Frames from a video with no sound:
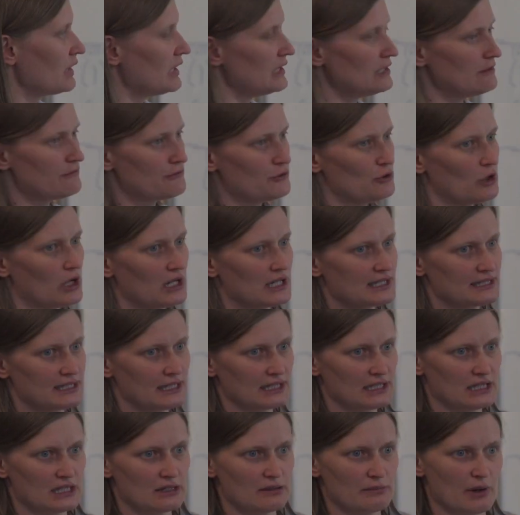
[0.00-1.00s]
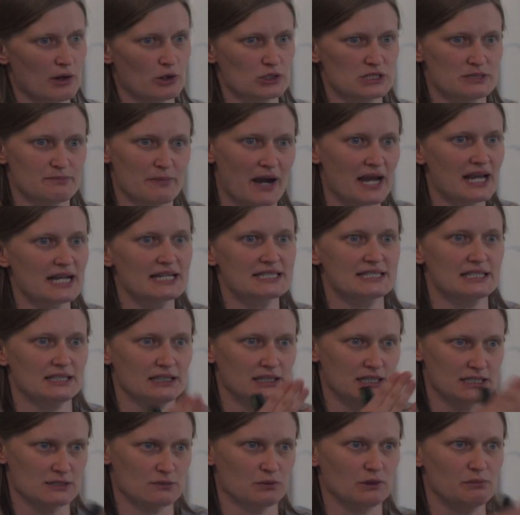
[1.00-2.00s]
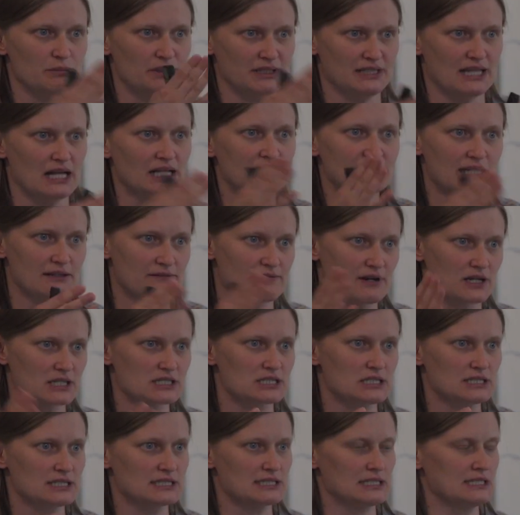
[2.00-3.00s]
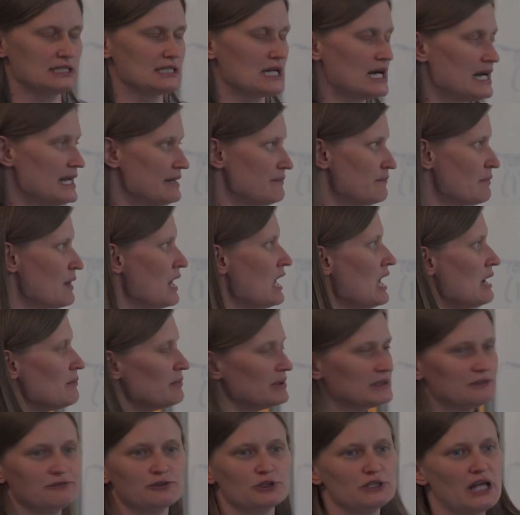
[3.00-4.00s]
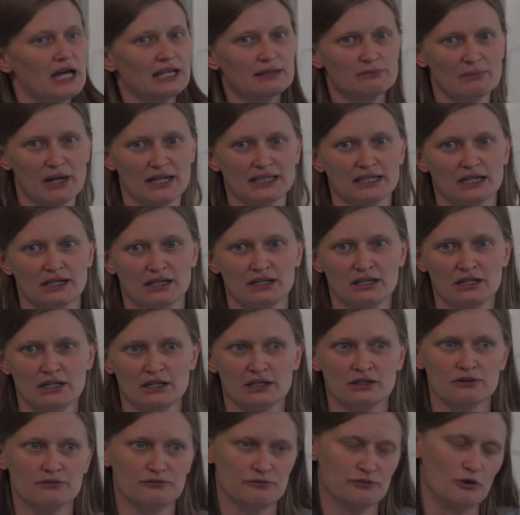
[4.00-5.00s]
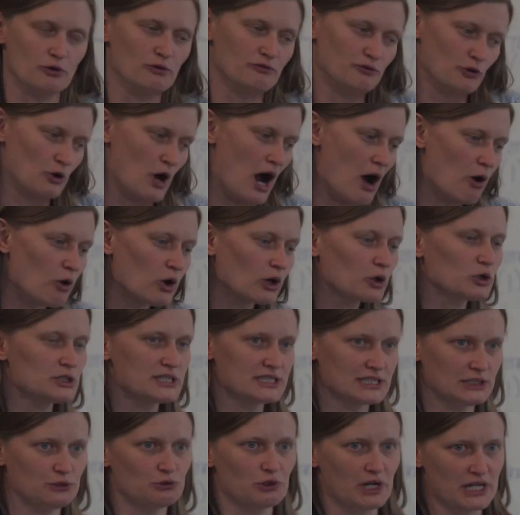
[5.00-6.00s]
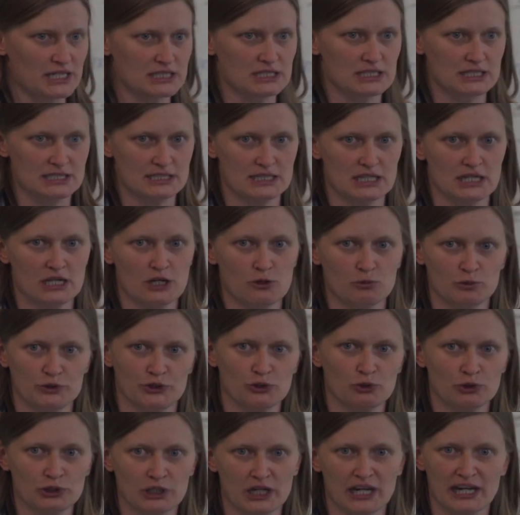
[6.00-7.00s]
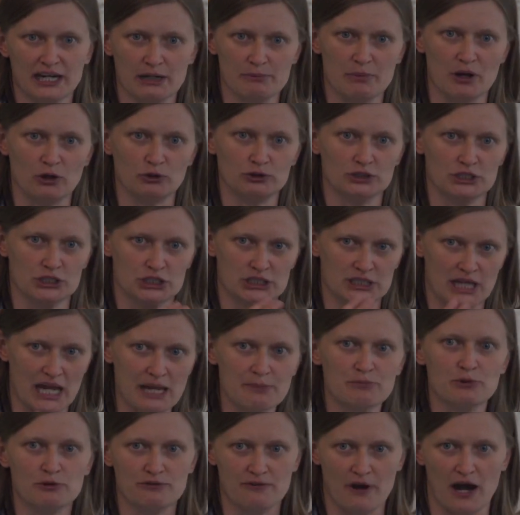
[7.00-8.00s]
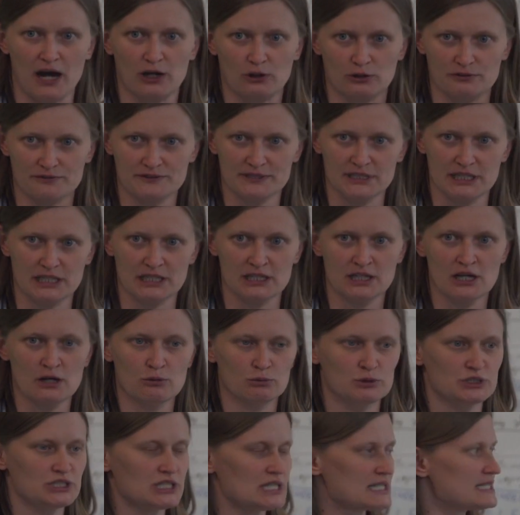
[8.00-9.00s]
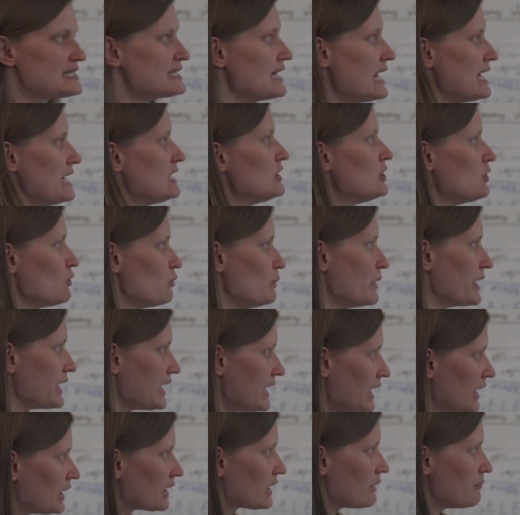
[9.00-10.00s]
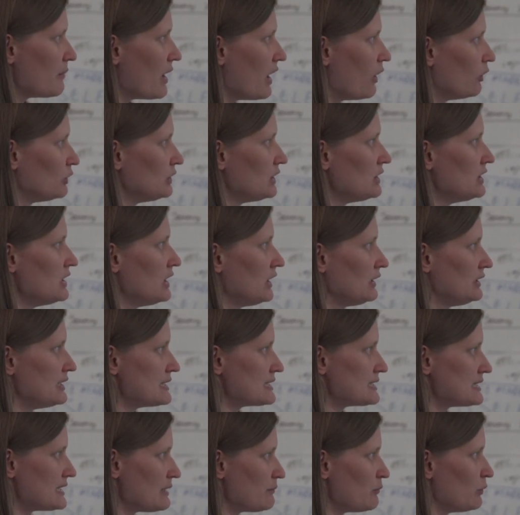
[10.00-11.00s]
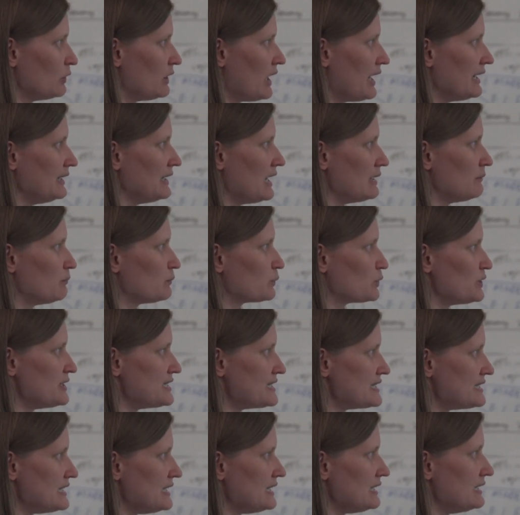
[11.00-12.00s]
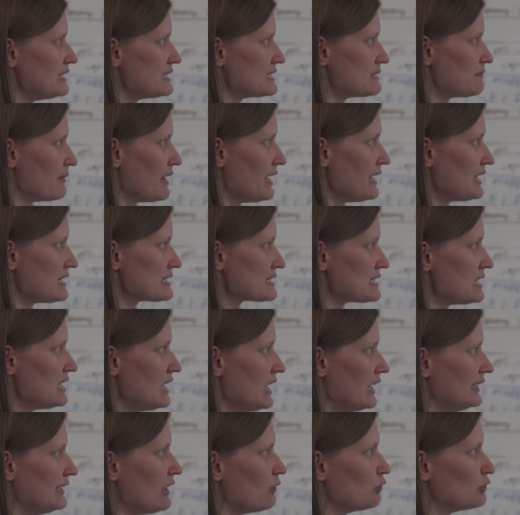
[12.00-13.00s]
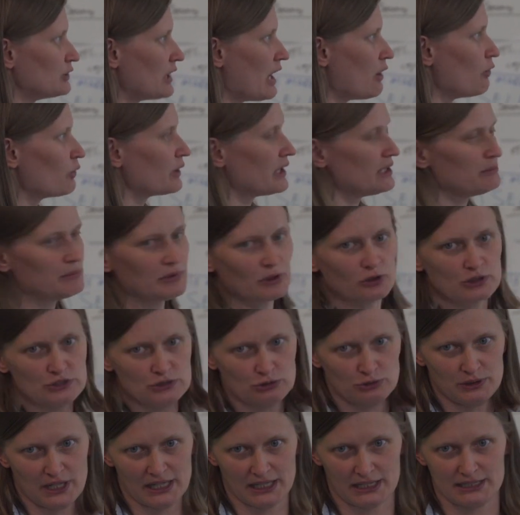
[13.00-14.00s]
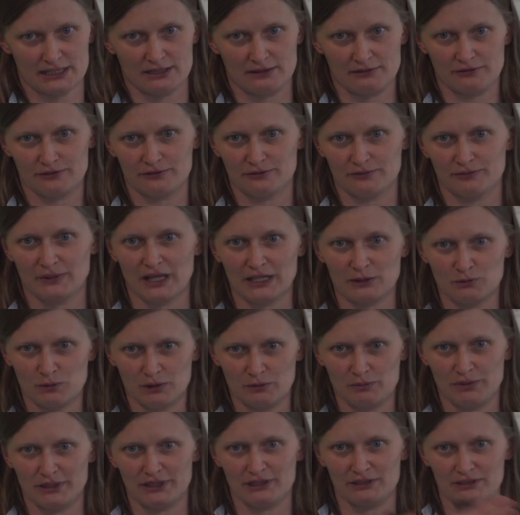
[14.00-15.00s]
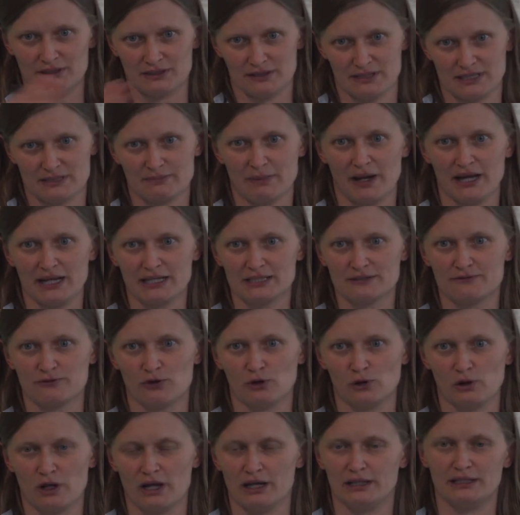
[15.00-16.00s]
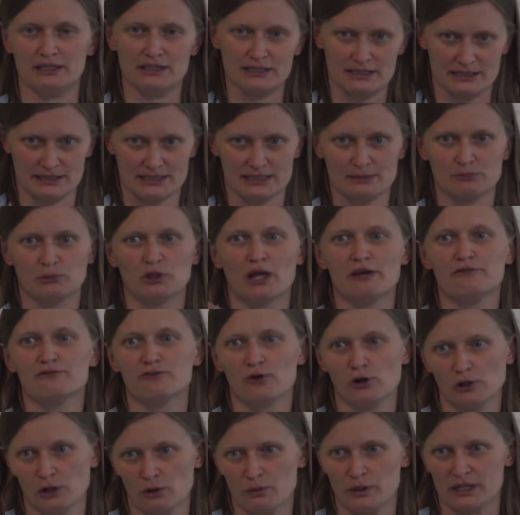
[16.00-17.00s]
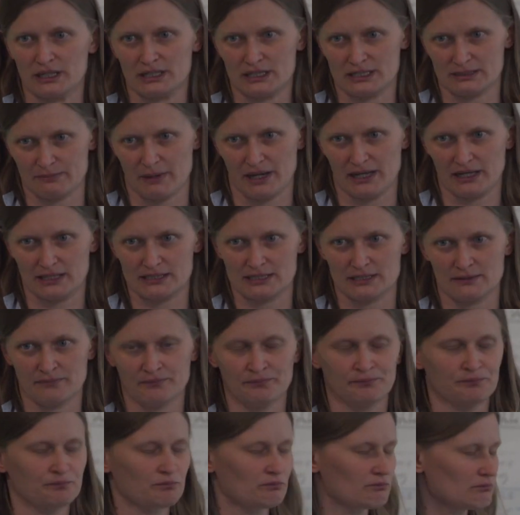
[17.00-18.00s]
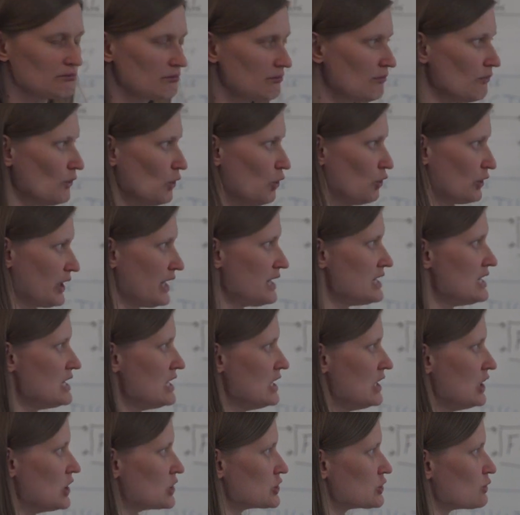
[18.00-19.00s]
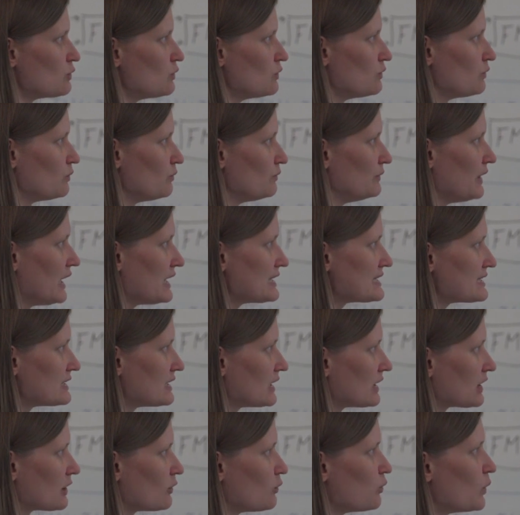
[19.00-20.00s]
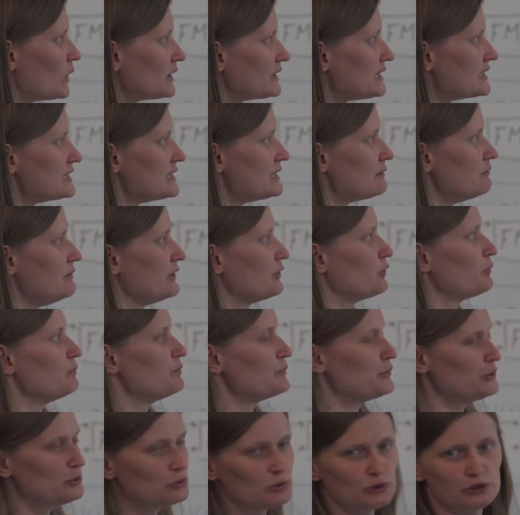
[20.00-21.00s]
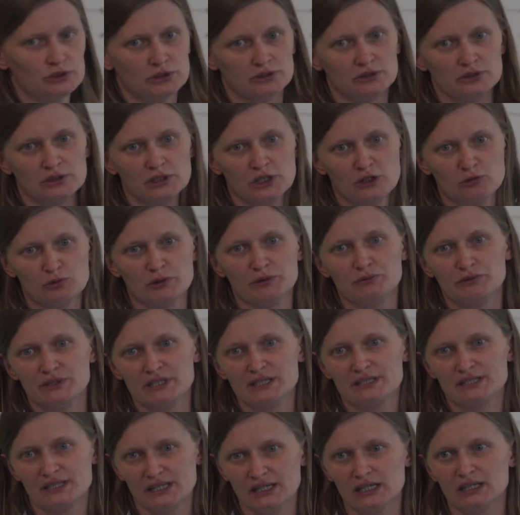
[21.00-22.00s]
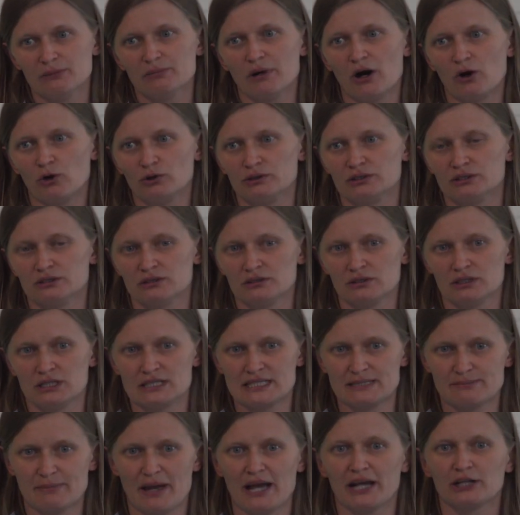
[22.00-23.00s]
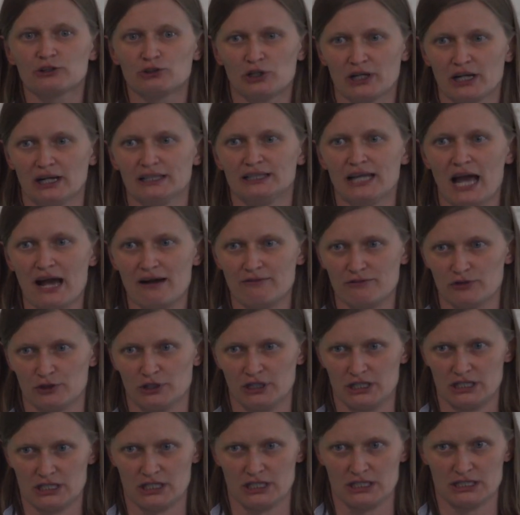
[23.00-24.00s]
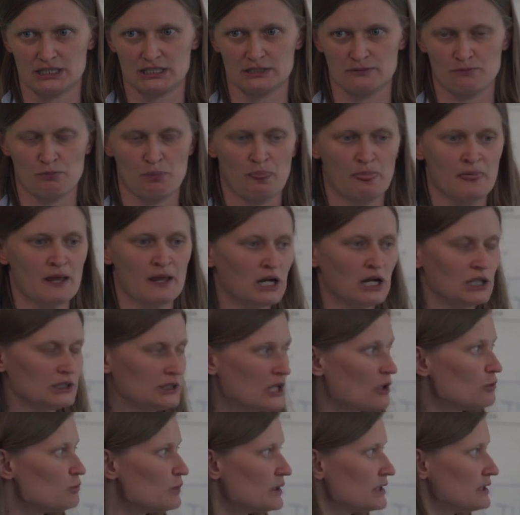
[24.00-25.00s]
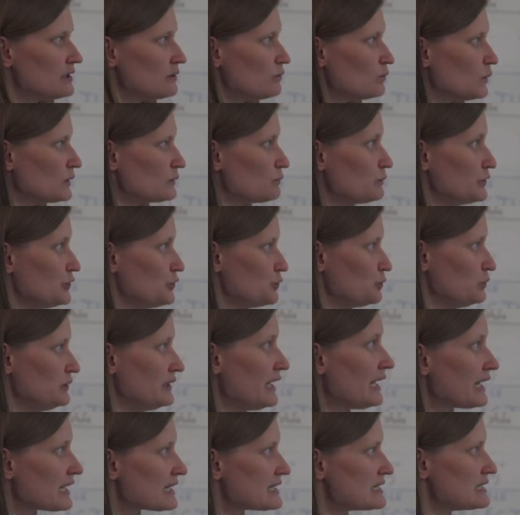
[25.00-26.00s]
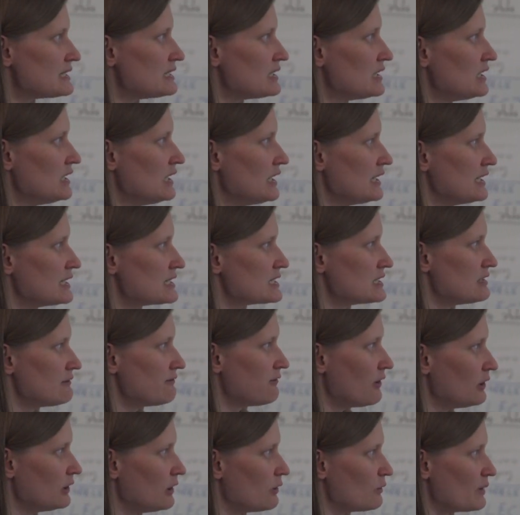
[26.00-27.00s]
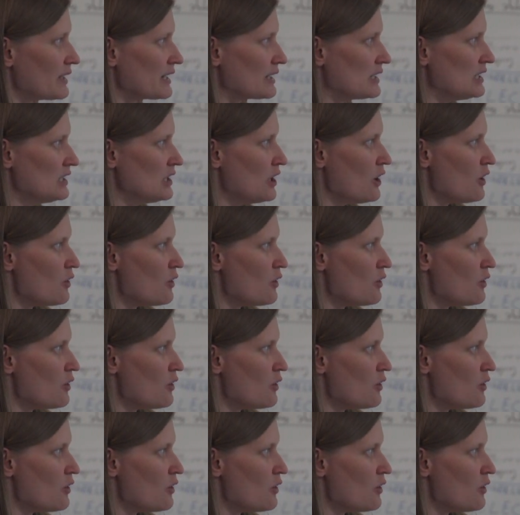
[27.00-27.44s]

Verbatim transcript: And if you are thinking about spikes, then this will be delta functions in time. But for that matter, for, for our considerations, we don't care about the shape of R of t. We just say we care about the stimuli that precede the spikes. Now tau can be also negative. That will be the spikes, uh, the stimuli following the spikes. Okay, so that's the quantity we compute when we think about spike triggered averages. Now what, what we do next is the following.